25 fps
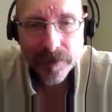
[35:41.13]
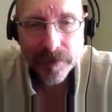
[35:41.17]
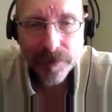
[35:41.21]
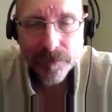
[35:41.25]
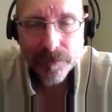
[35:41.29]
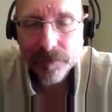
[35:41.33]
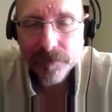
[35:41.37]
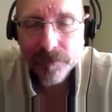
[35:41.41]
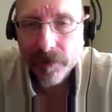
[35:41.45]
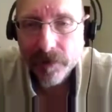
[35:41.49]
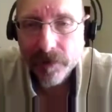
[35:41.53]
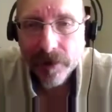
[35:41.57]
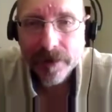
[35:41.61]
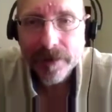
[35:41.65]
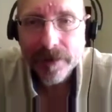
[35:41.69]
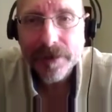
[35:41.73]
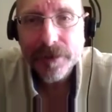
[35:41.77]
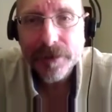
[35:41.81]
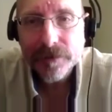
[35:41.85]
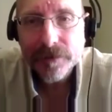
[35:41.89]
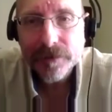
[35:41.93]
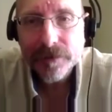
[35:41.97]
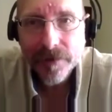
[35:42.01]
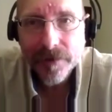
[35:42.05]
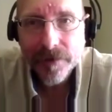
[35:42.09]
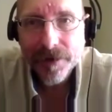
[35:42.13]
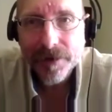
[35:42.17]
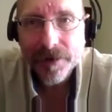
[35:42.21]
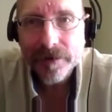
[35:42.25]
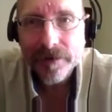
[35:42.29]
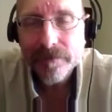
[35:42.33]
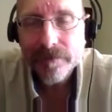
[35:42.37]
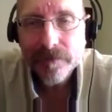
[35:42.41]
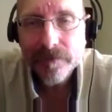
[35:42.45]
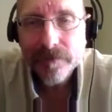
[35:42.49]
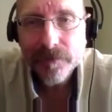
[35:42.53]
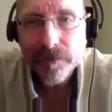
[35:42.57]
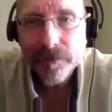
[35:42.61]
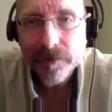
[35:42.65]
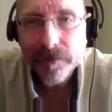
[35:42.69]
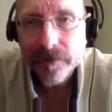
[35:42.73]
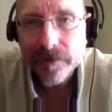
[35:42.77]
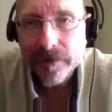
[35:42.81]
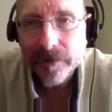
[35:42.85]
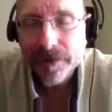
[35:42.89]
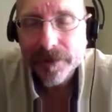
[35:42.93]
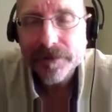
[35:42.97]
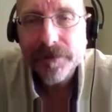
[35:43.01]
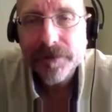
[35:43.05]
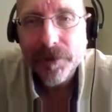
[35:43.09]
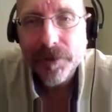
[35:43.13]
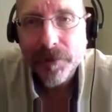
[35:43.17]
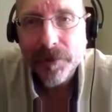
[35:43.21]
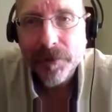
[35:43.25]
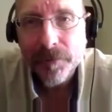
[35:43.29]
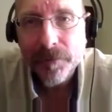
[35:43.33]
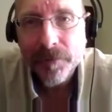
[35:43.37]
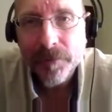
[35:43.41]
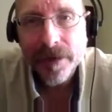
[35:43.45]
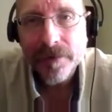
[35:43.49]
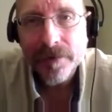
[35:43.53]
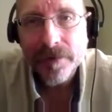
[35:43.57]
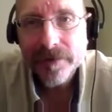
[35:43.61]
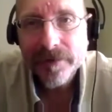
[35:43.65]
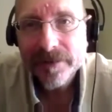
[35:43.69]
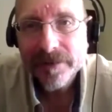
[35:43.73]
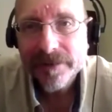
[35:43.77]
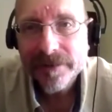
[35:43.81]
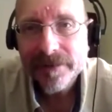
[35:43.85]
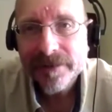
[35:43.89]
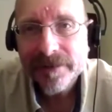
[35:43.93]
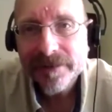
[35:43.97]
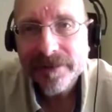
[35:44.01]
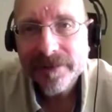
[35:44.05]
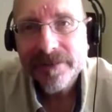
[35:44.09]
and we'll leave the audience there for the next go round.